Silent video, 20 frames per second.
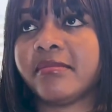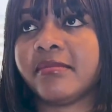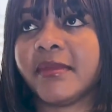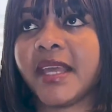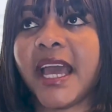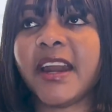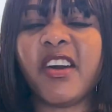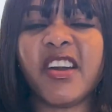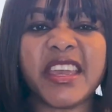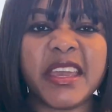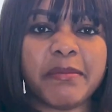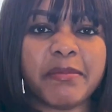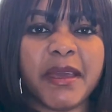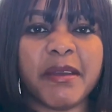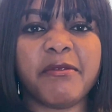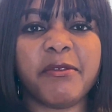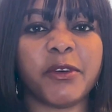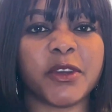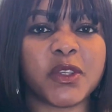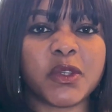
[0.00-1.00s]
I don't keep
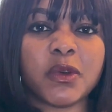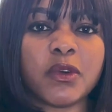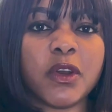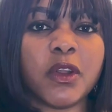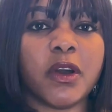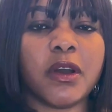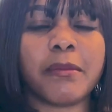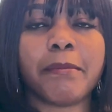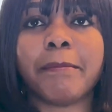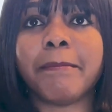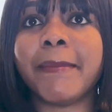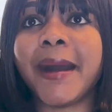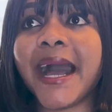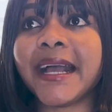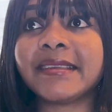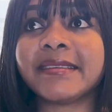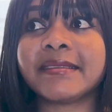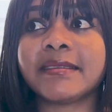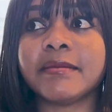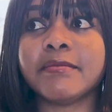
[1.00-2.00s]
them for so long.
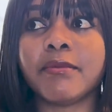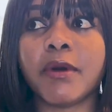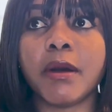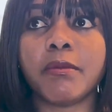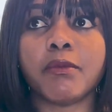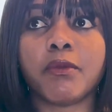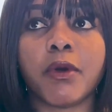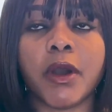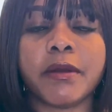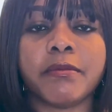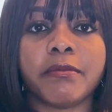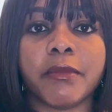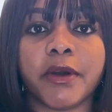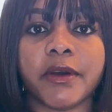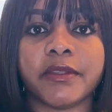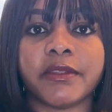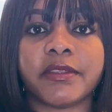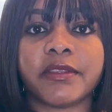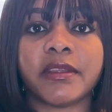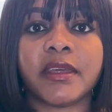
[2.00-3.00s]
Maximum 1
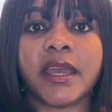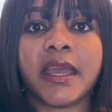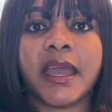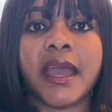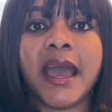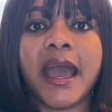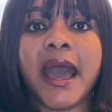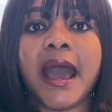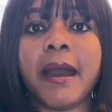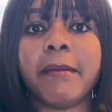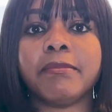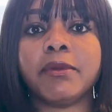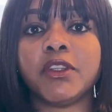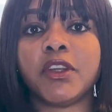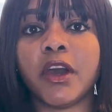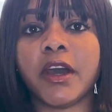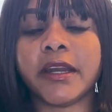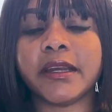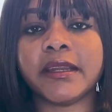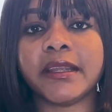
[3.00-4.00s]
month, I'm
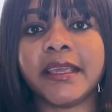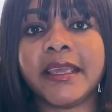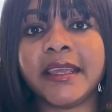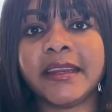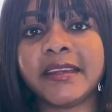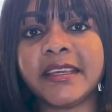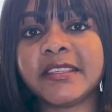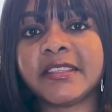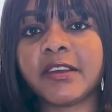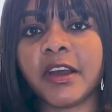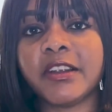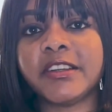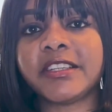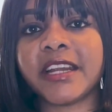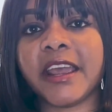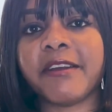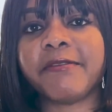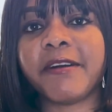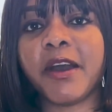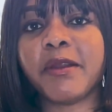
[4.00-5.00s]
done. In this
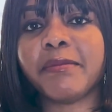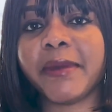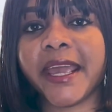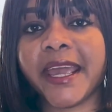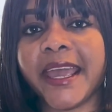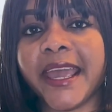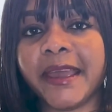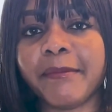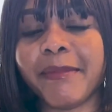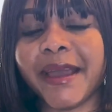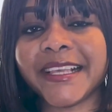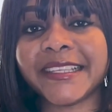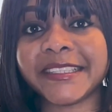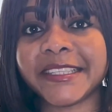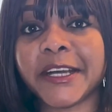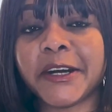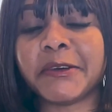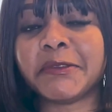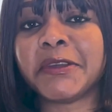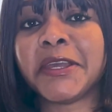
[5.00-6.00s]
country, I found
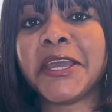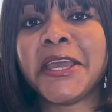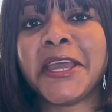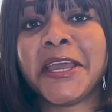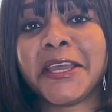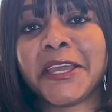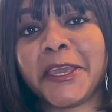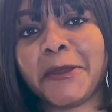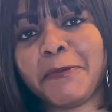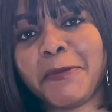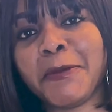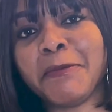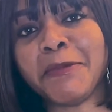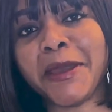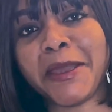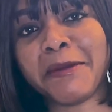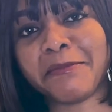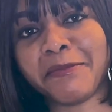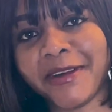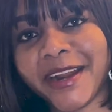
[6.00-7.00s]
myself keeping
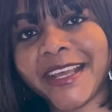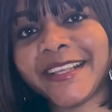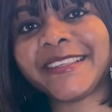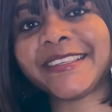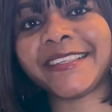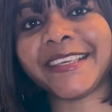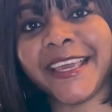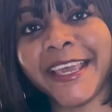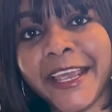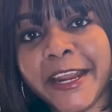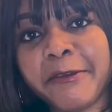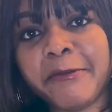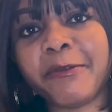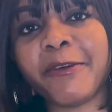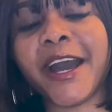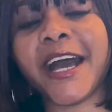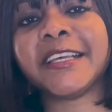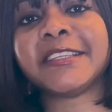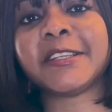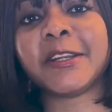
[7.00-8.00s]
my braids in
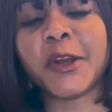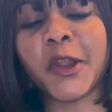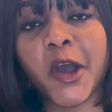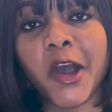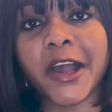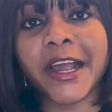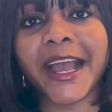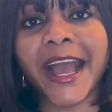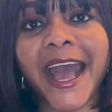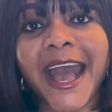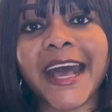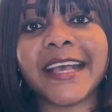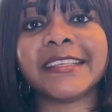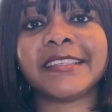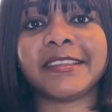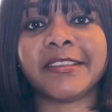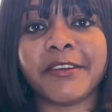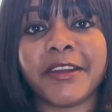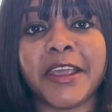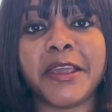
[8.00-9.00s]
for as long as
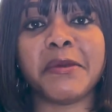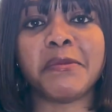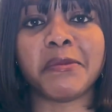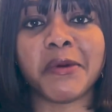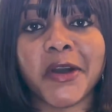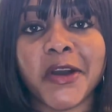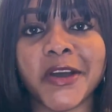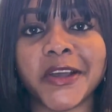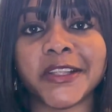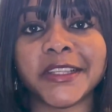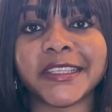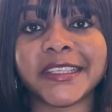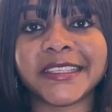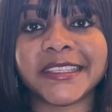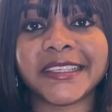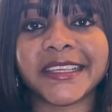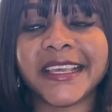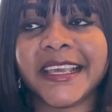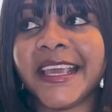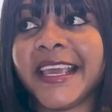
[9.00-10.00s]
3
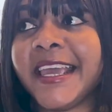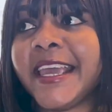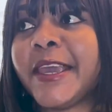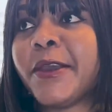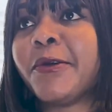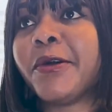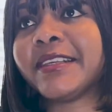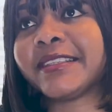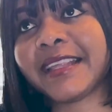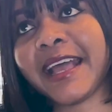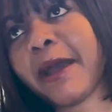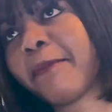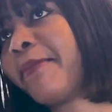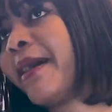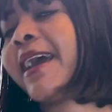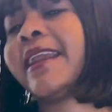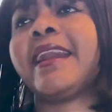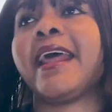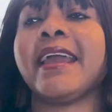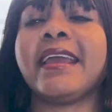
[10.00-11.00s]
months. It was that
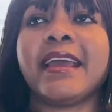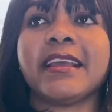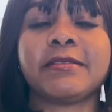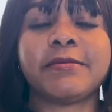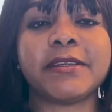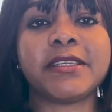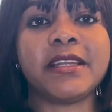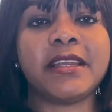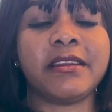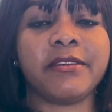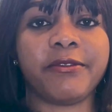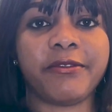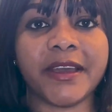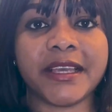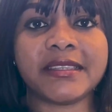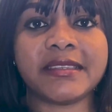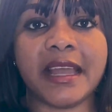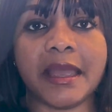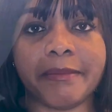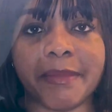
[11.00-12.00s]
bad, like especially the
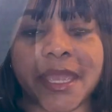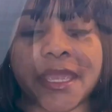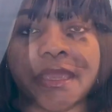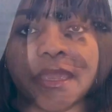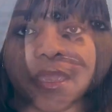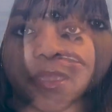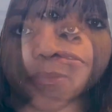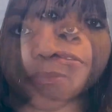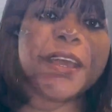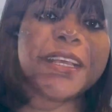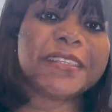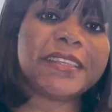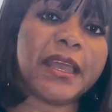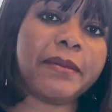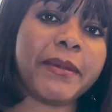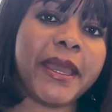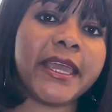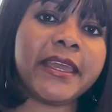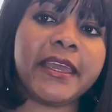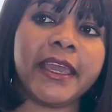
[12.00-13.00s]
first time I came. The first
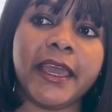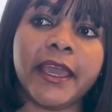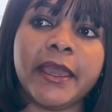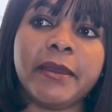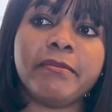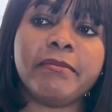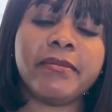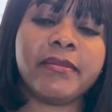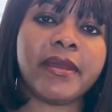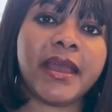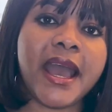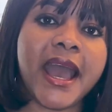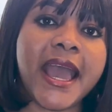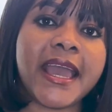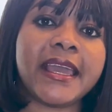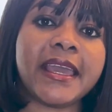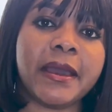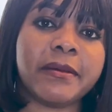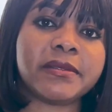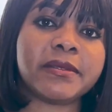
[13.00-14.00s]
time I came,
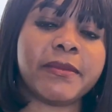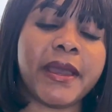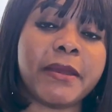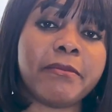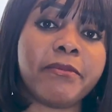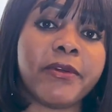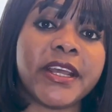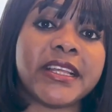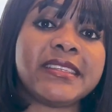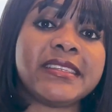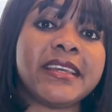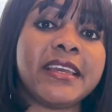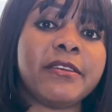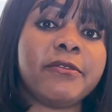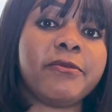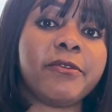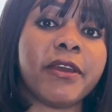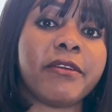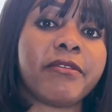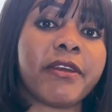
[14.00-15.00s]
I kept my braids
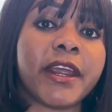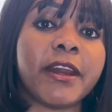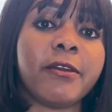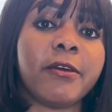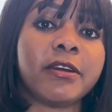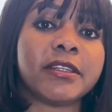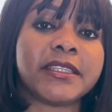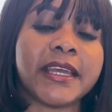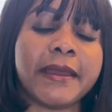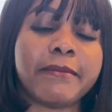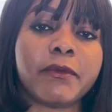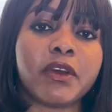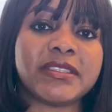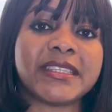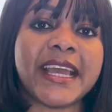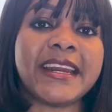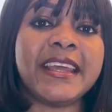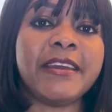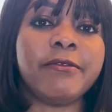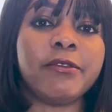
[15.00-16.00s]
in for a very long time
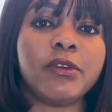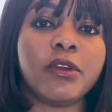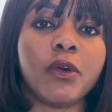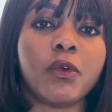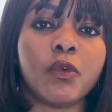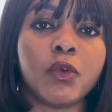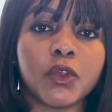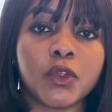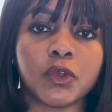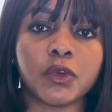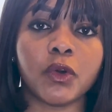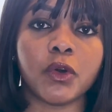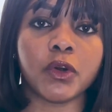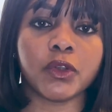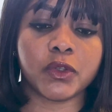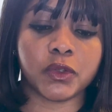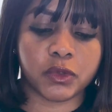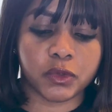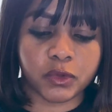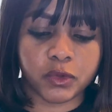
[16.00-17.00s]
because I didn't even know who to
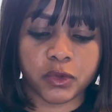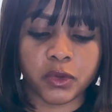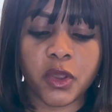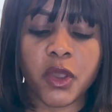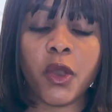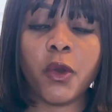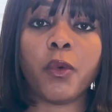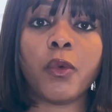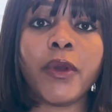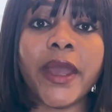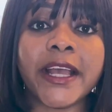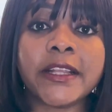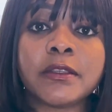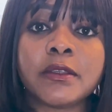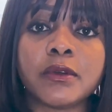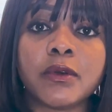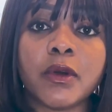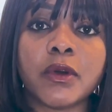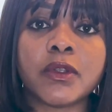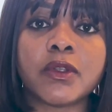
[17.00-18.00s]
go to, where
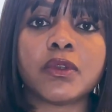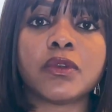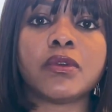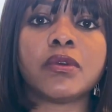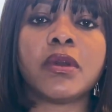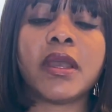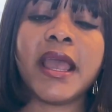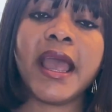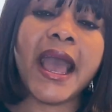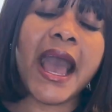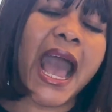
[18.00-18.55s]
to go to.